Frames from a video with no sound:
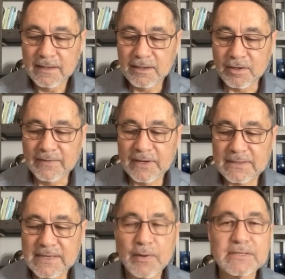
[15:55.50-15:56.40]
even
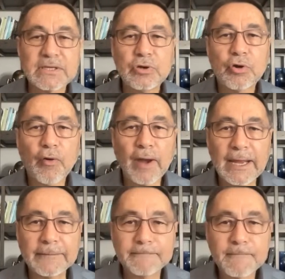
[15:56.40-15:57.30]
as I was in
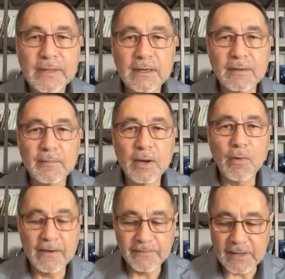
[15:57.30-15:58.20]
Ukraine, my
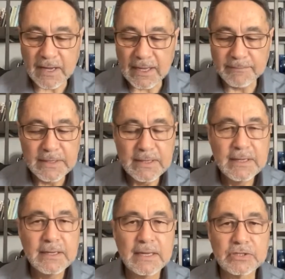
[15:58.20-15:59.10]
wife and I,
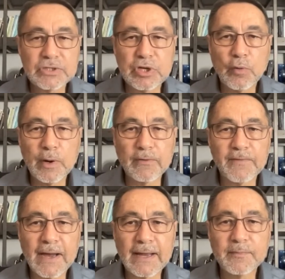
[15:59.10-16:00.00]
as you know, we were
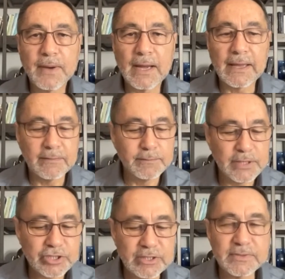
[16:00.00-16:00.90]
invited by
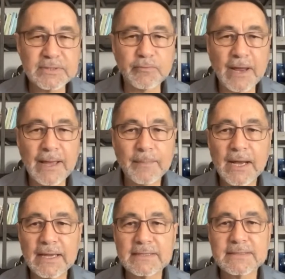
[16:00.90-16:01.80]
bishops and
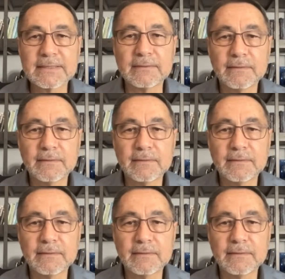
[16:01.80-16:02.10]
rabbis and